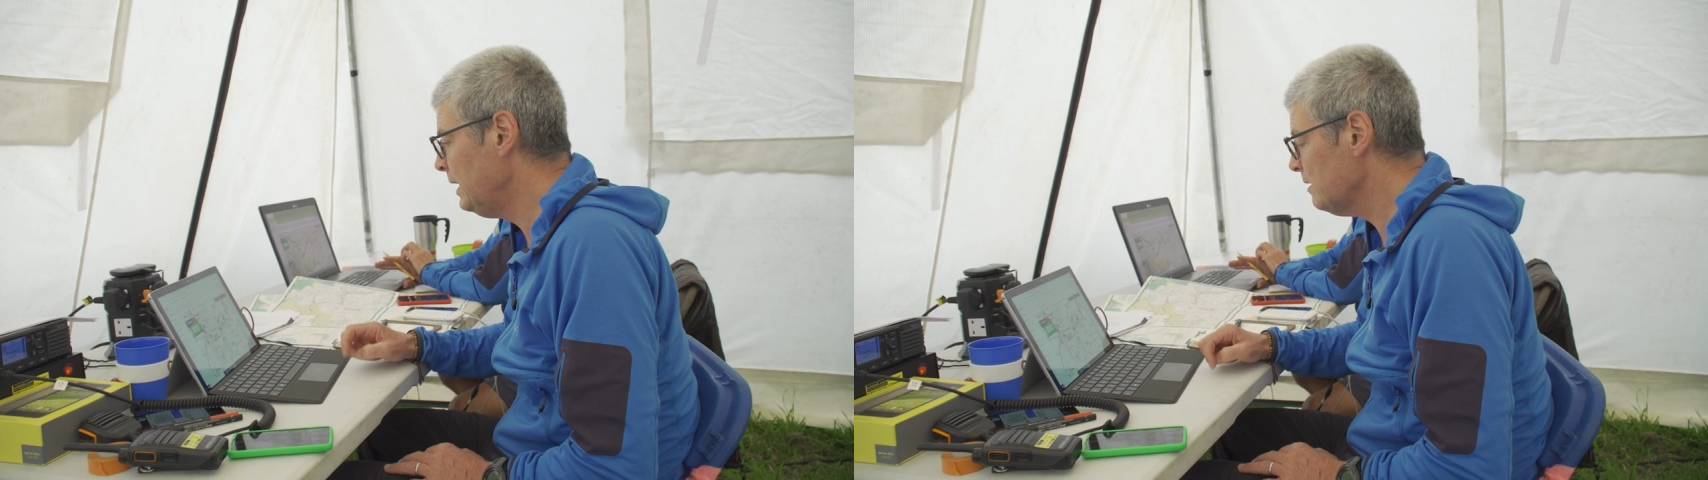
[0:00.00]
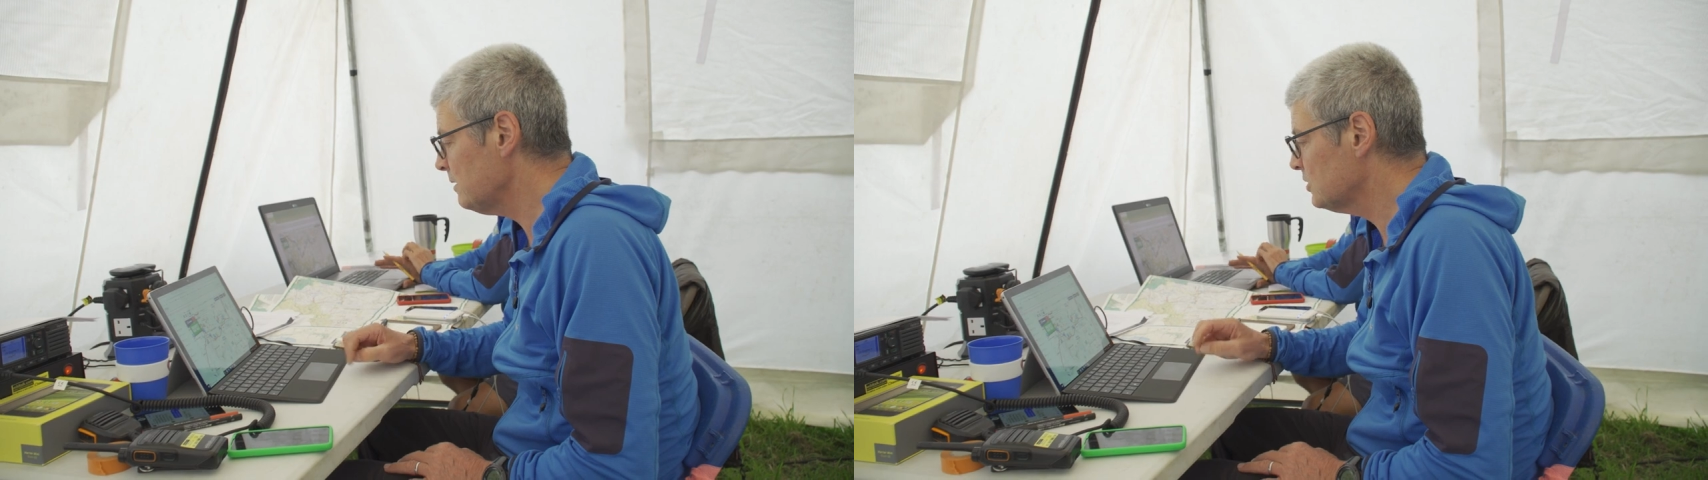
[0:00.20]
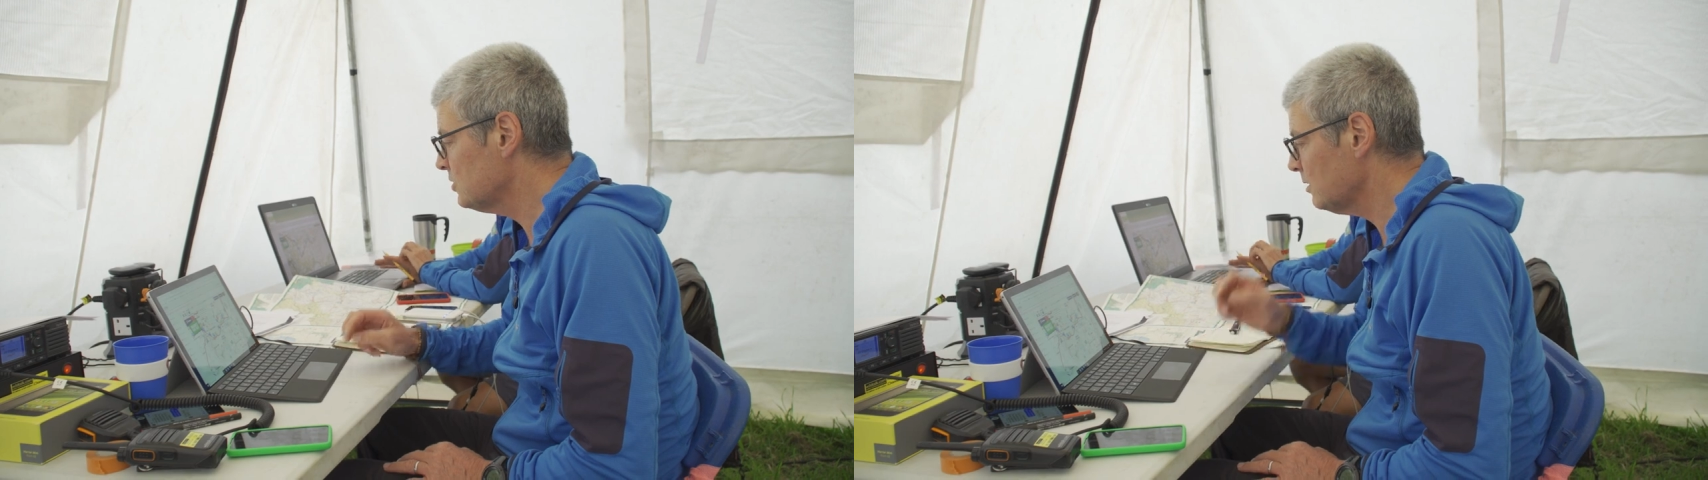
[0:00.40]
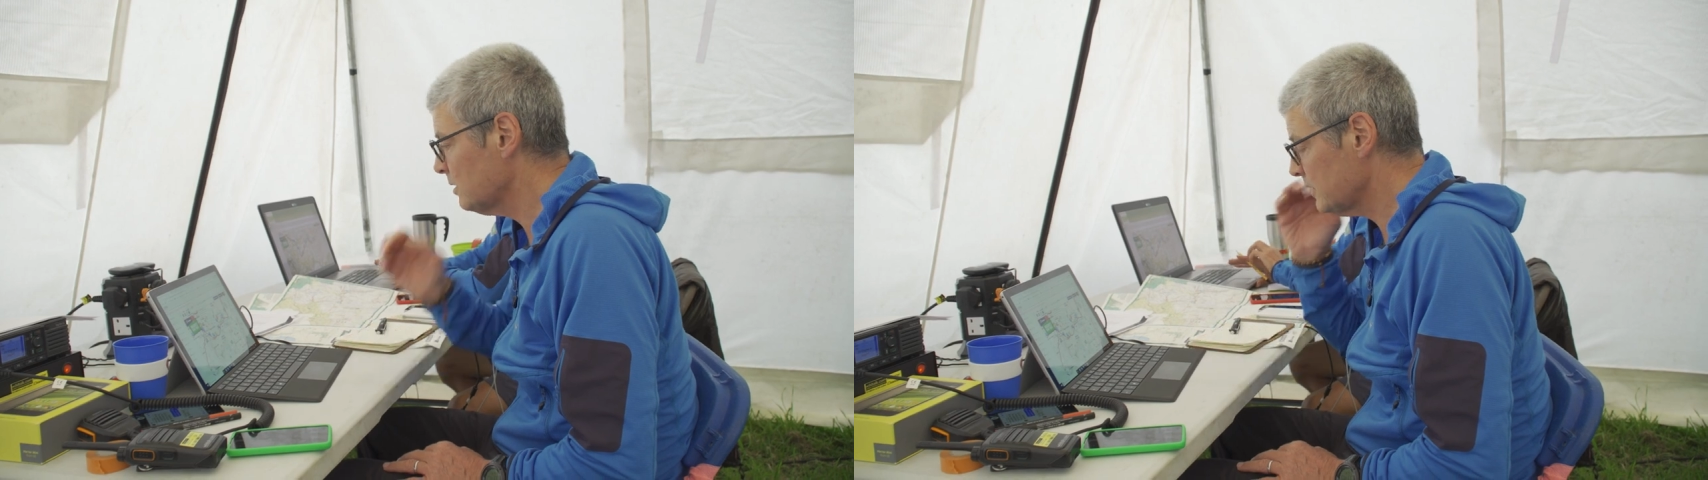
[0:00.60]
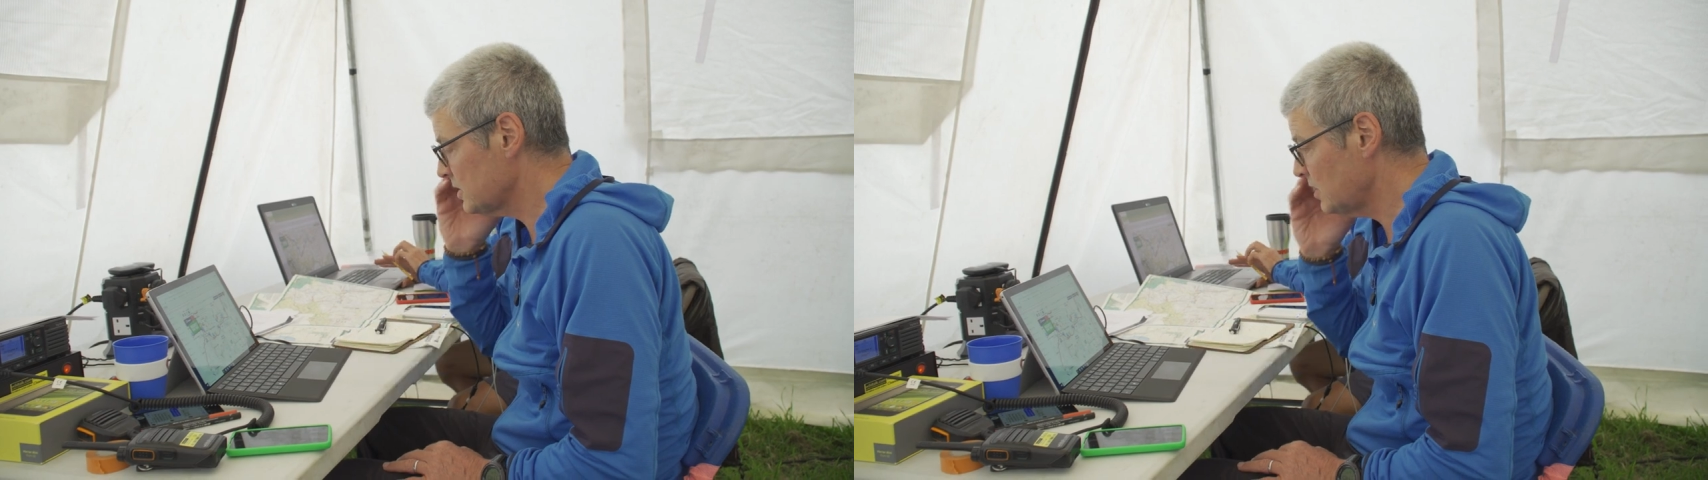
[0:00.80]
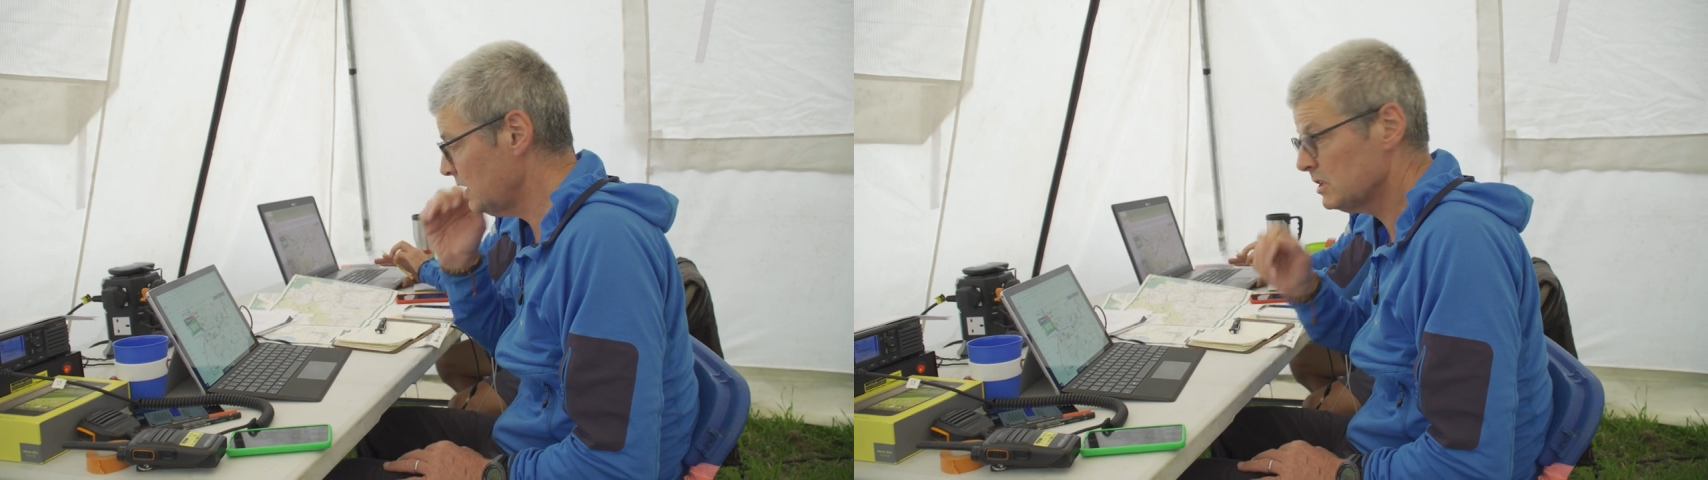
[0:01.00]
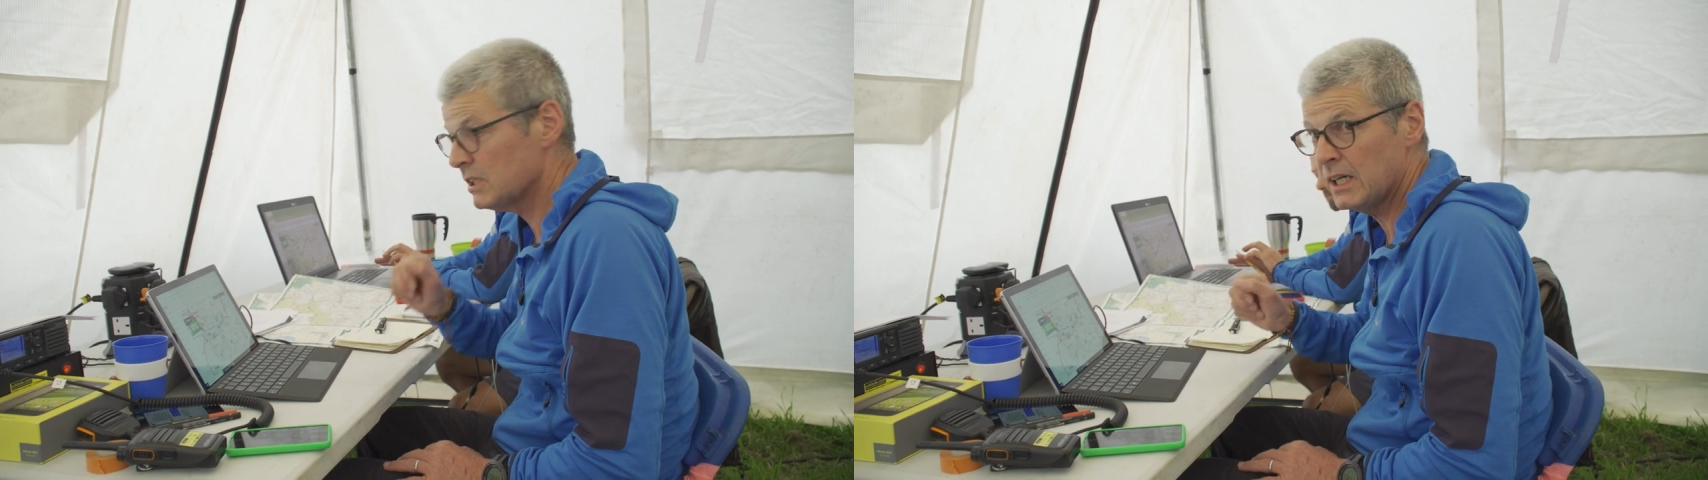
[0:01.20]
Anything short of a stretcher